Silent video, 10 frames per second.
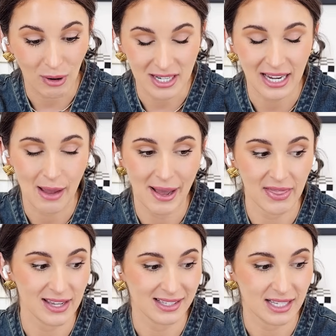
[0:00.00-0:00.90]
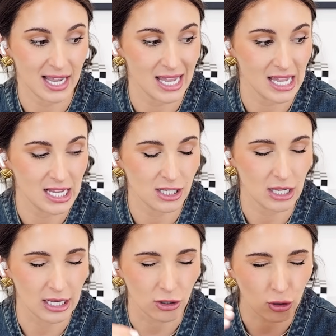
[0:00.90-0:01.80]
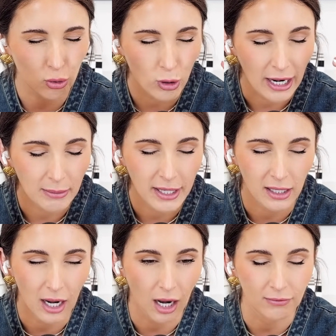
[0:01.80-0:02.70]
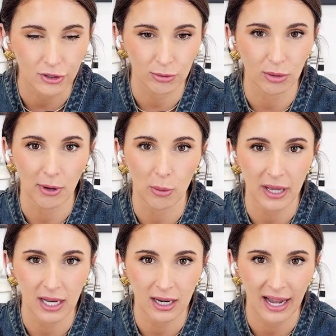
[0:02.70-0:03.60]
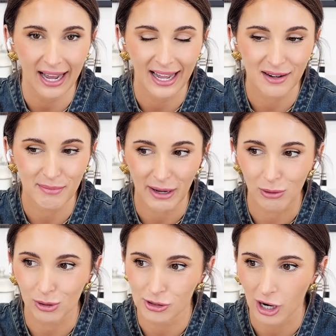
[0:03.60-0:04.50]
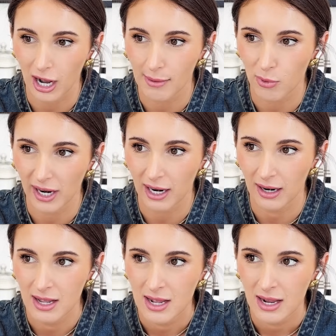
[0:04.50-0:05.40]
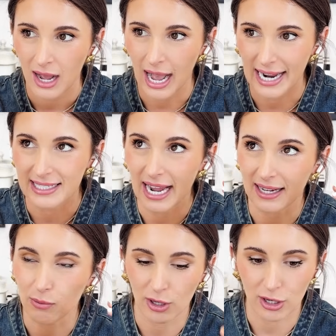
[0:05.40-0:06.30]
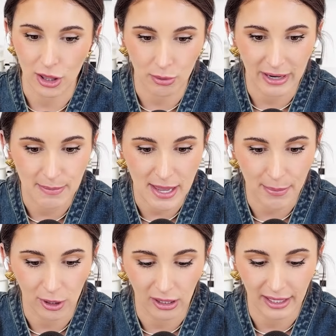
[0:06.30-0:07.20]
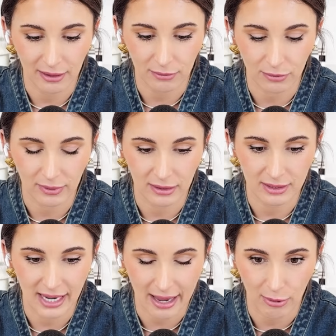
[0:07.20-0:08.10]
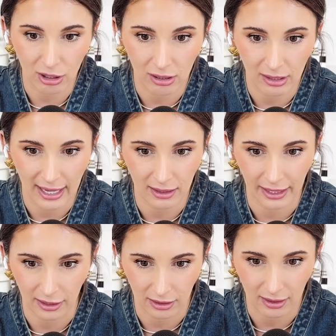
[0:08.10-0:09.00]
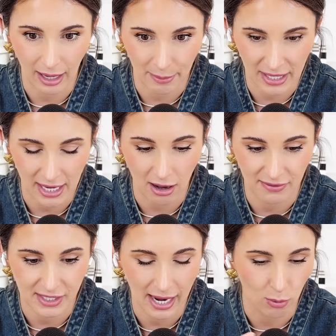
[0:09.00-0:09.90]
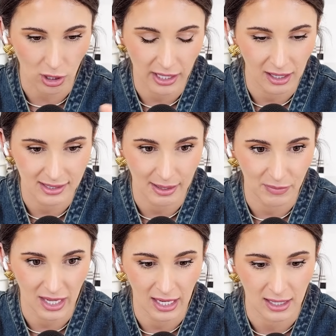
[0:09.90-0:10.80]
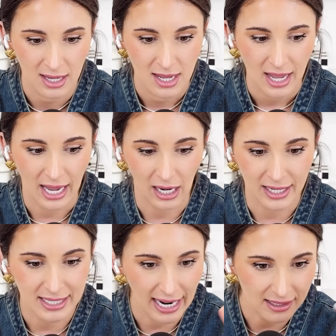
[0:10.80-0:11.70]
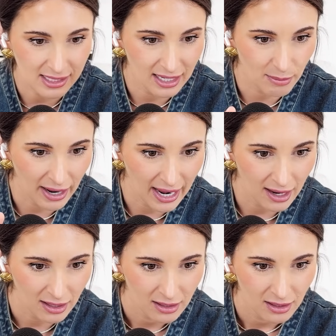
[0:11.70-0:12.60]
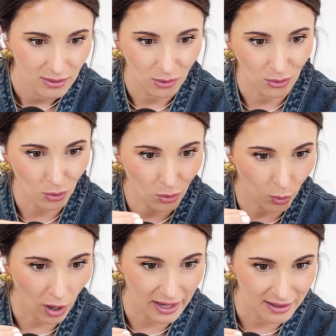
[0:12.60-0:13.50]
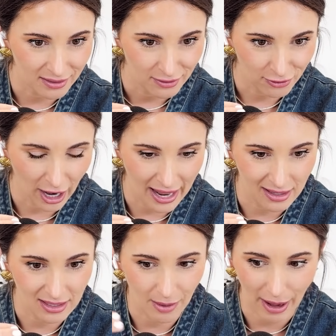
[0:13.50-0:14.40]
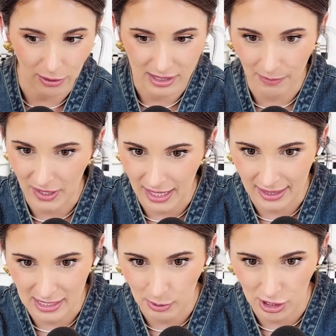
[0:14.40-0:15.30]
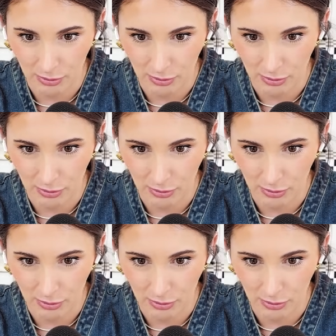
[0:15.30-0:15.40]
one time had this incredibly uncomfortable moment at my old job where we were 3 people at a table at like a company offsite working on something. And I texted my one friend about something that this person